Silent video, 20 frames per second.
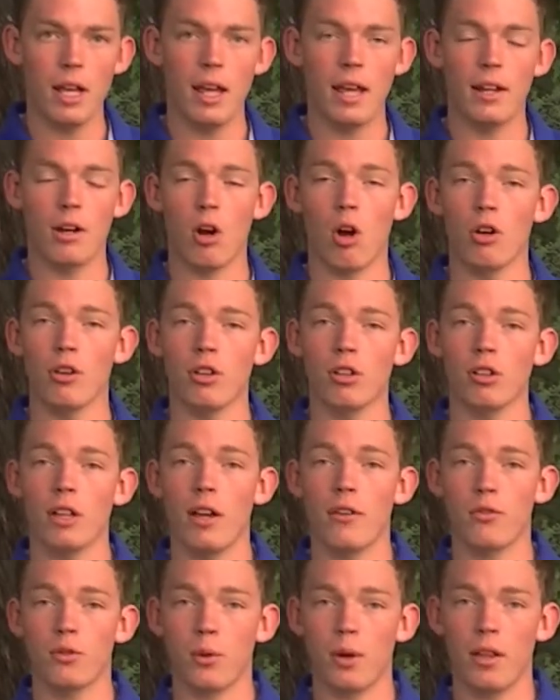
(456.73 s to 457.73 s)
and all you're
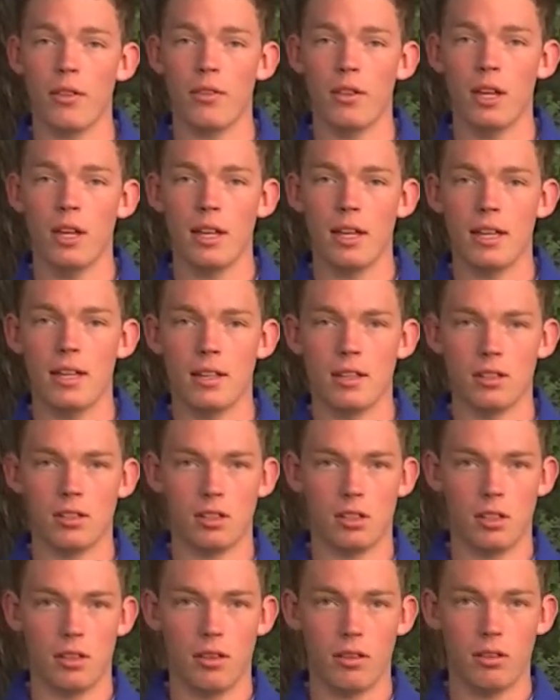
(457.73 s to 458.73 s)
left with
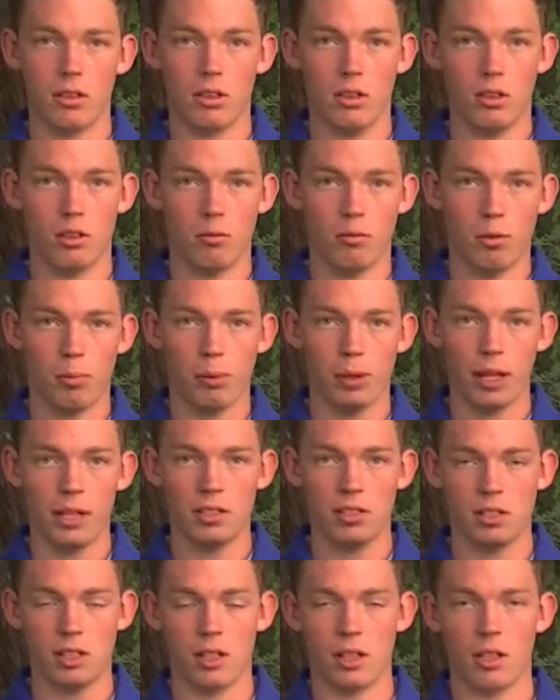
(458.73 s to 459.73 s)
is
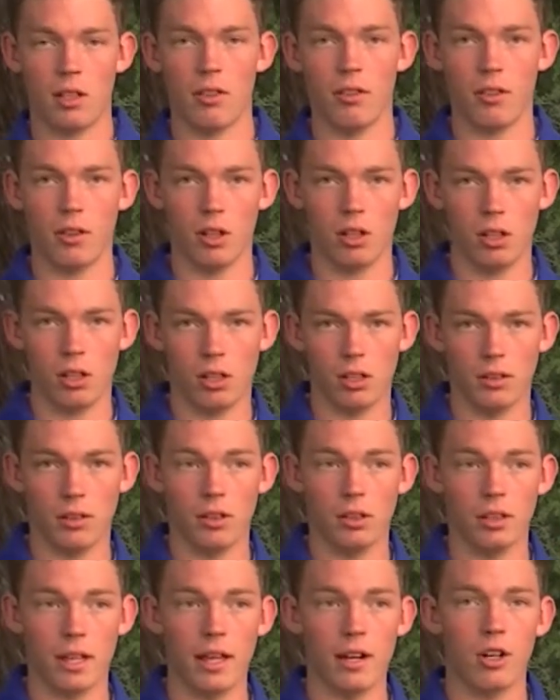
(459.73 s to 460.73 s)
replacing the
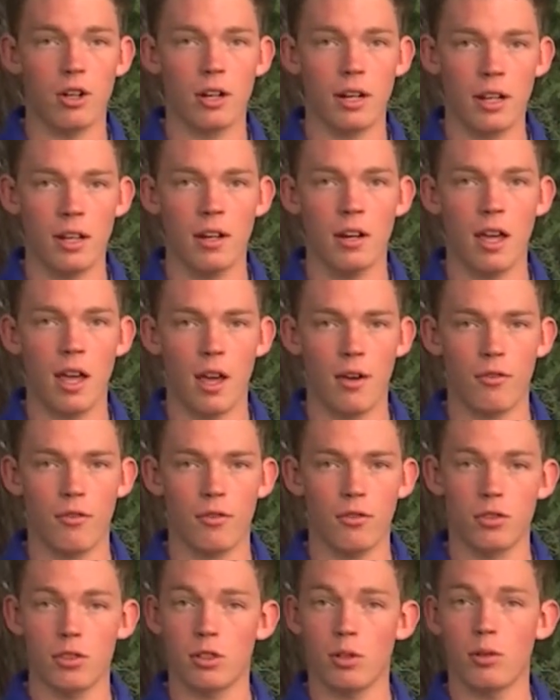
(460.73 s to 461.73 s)
letter in f.
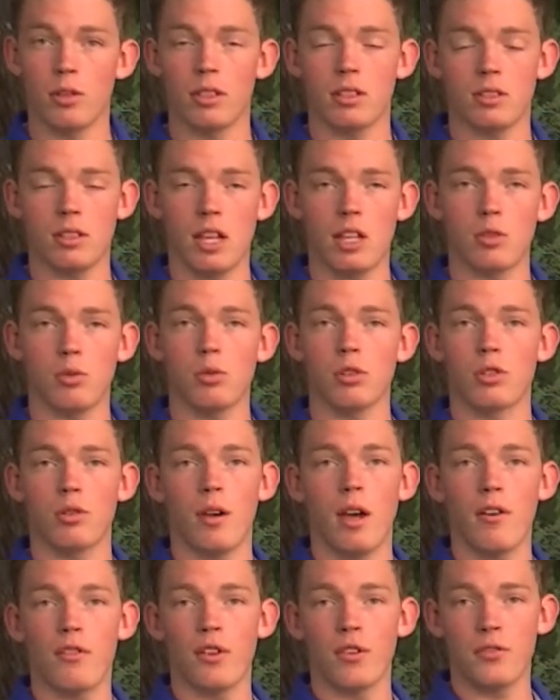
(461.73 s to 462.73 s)
So in this case we'll
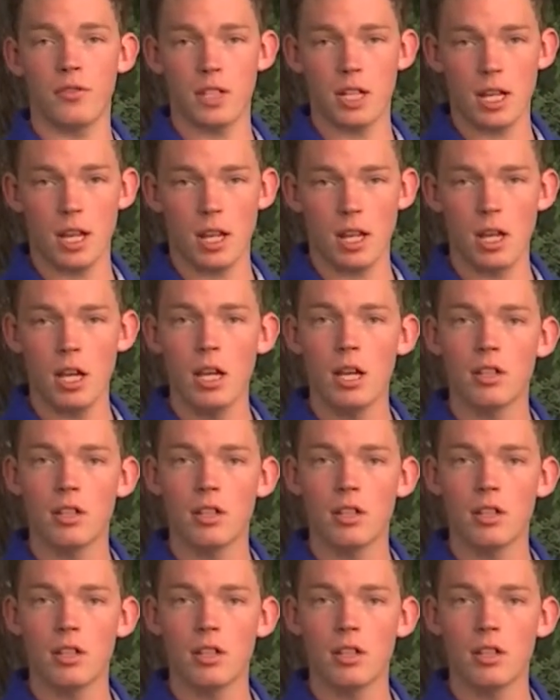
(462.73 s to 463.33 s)
do f of t.